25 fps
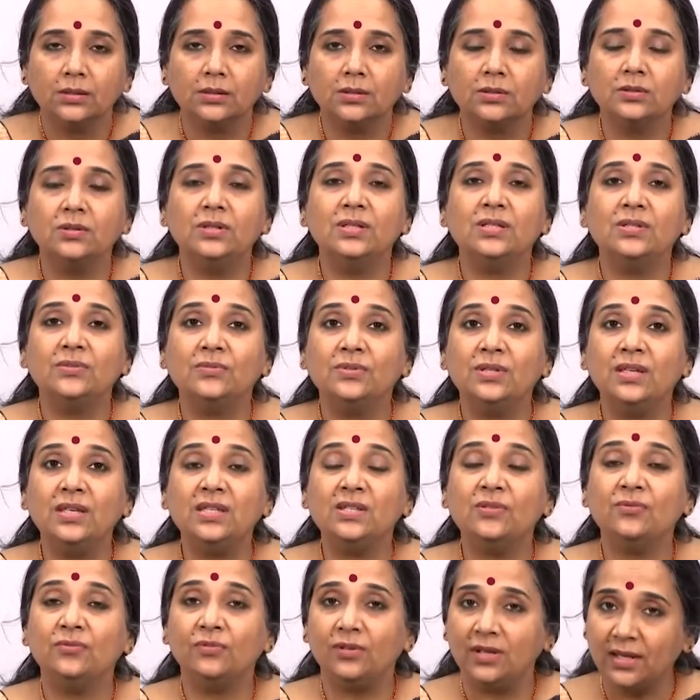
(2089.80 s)
So this,
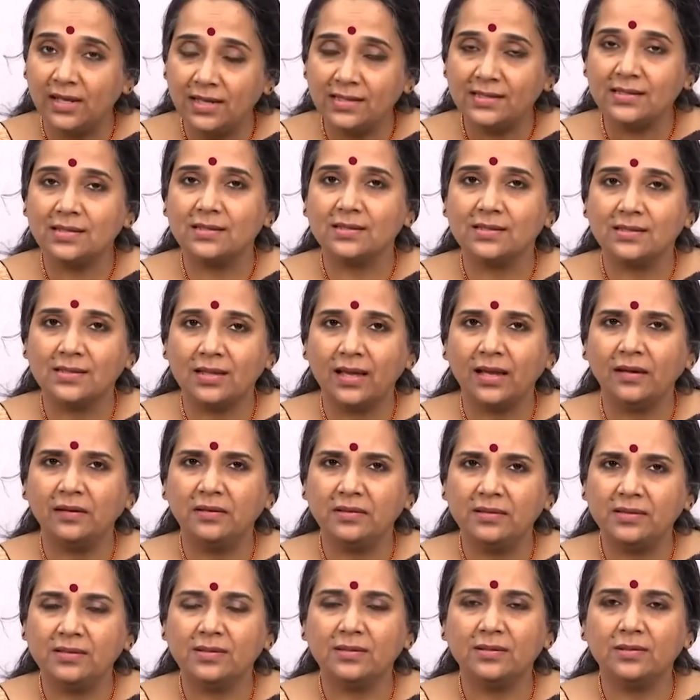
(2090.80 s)
these phrases, that
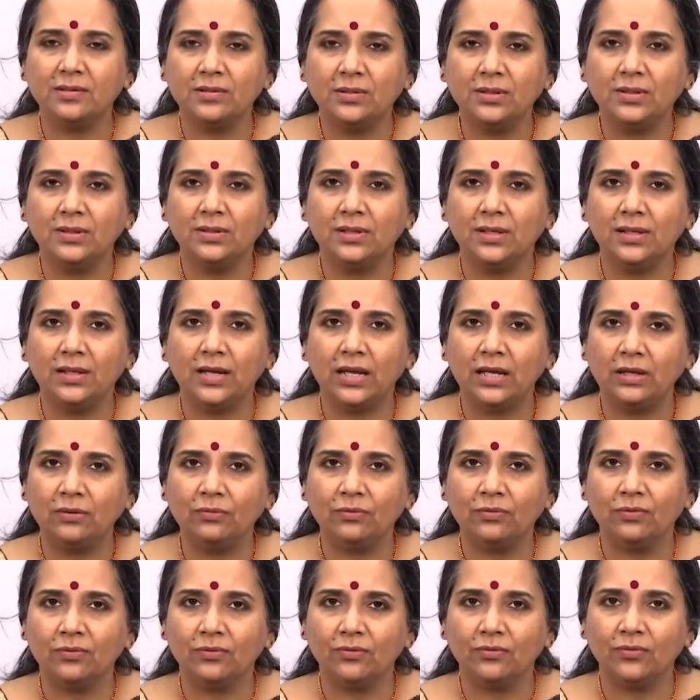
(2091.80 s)
is really the
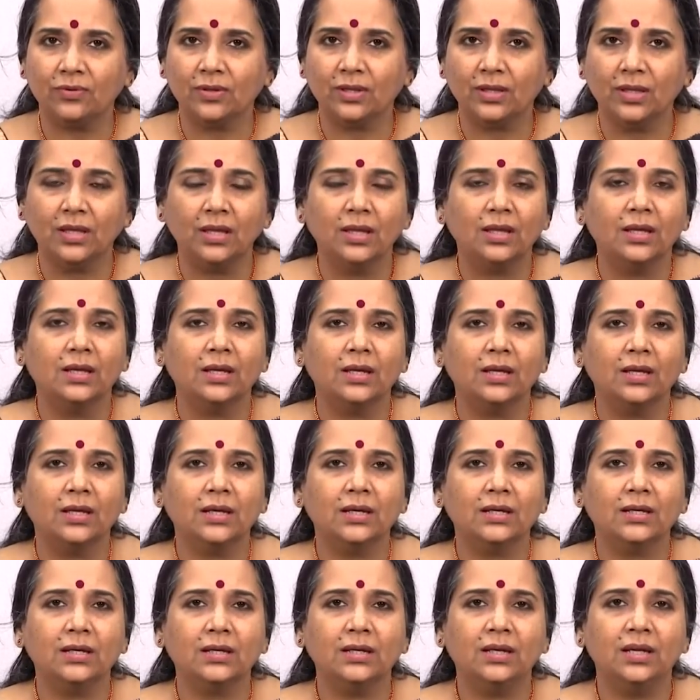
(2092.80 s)
life of
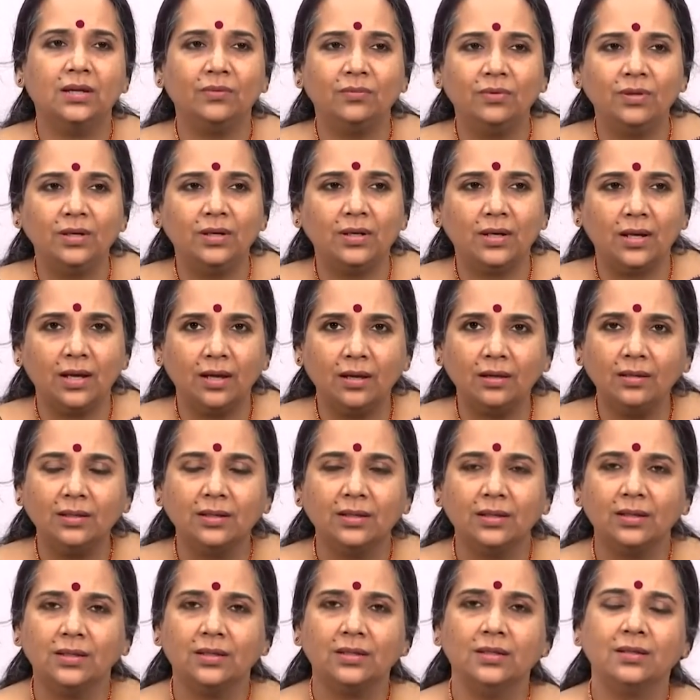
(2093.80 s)
uh, every rag.
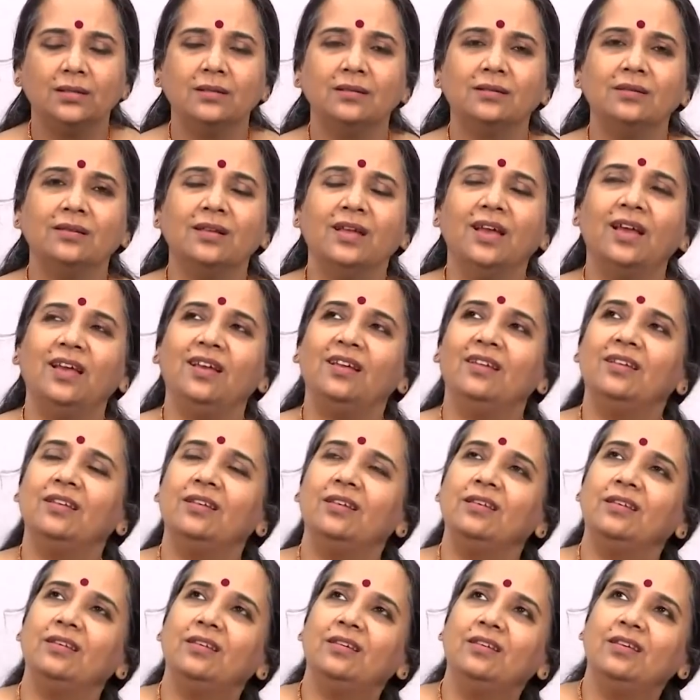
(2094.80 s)

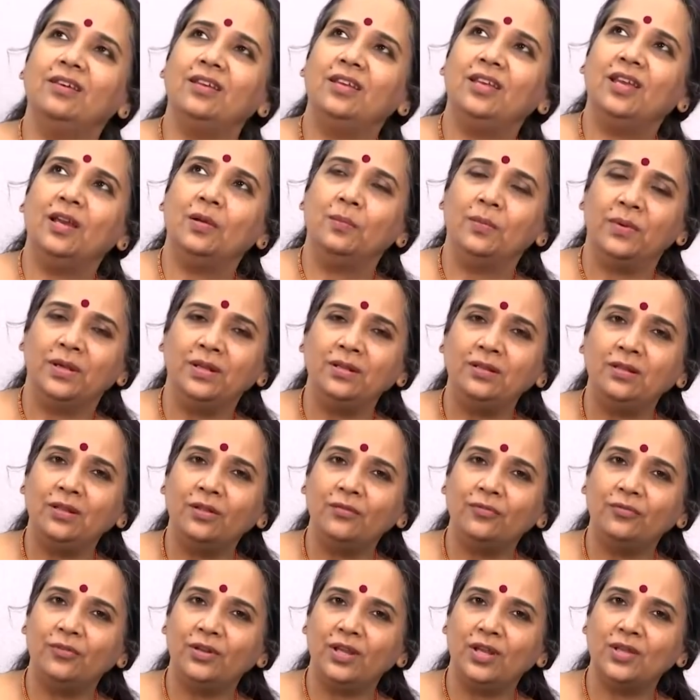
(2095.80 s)
In Yaman,
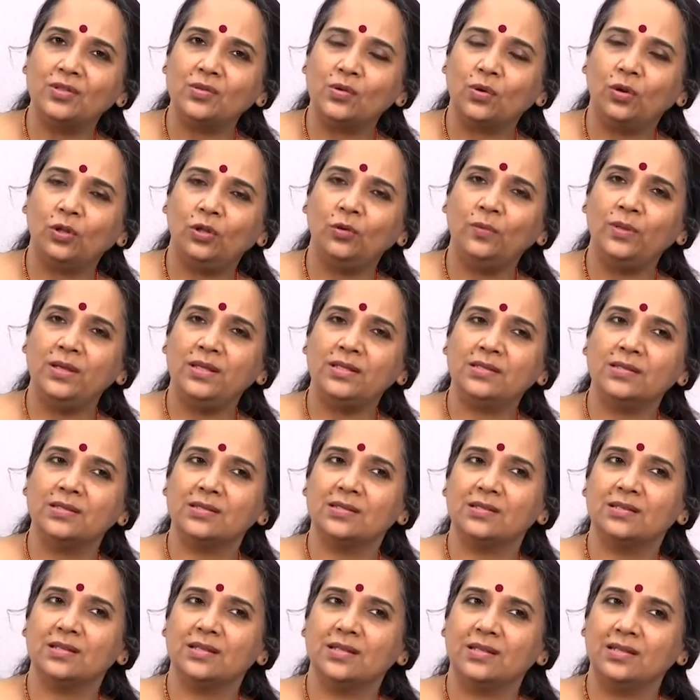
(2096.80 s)
the phrase always
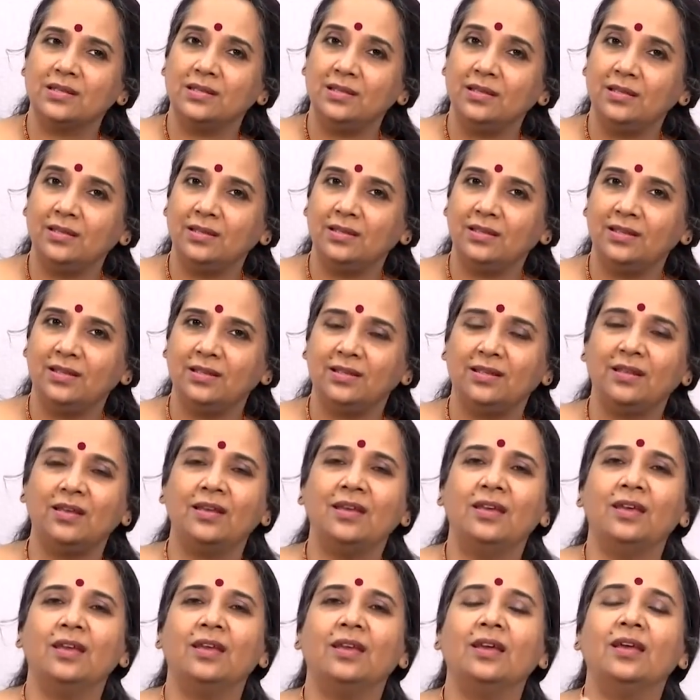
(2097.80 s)
is like ni,
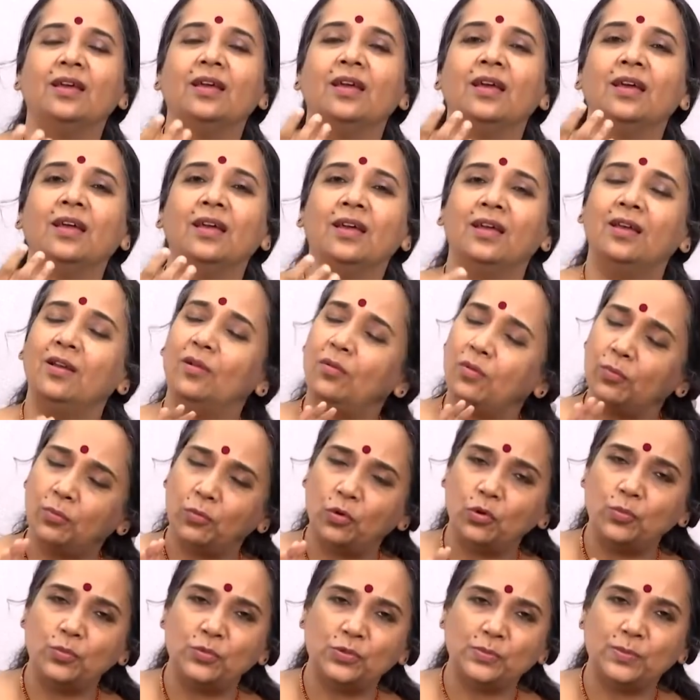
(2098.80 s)
re, ga,
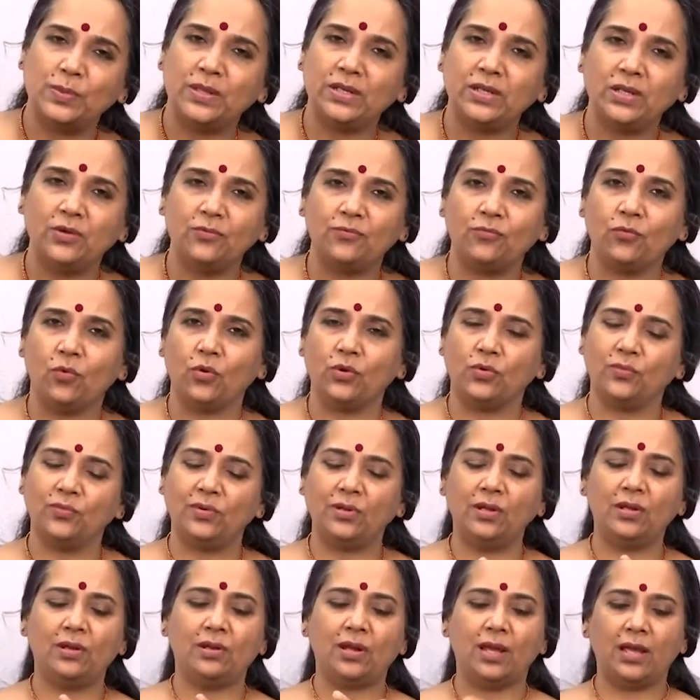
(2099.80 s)
almost by default.
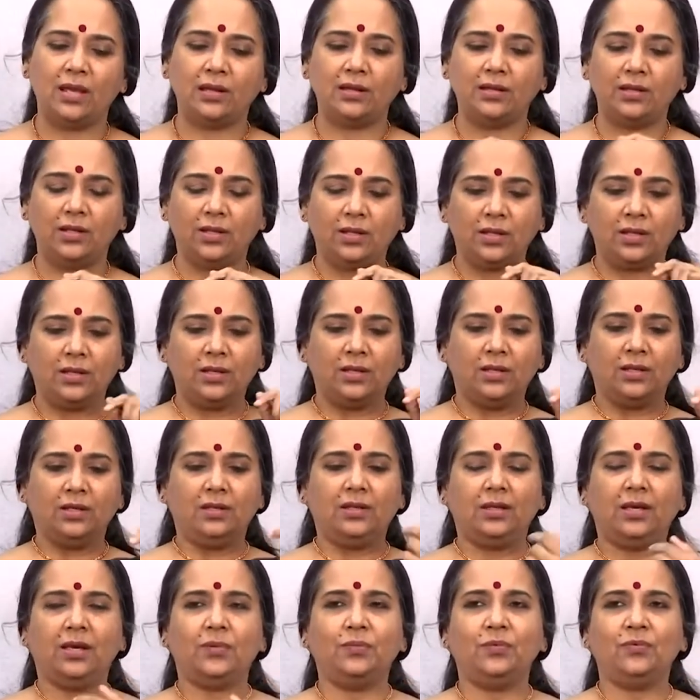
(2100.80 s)
Very rarely
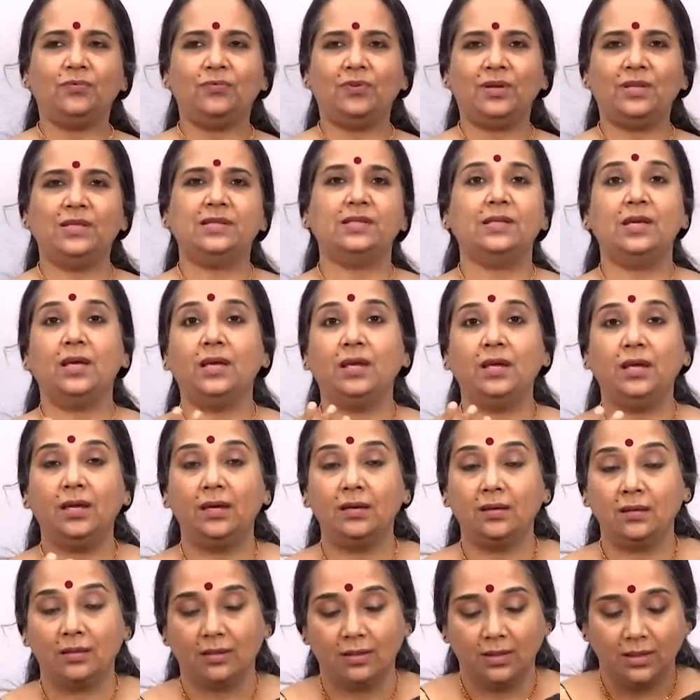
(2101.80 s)
can we find sa, re,
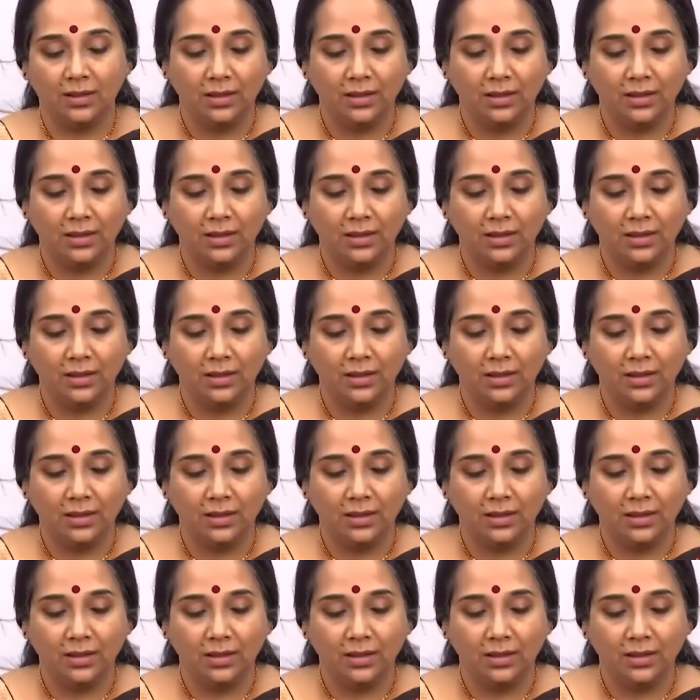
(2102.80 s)
ga.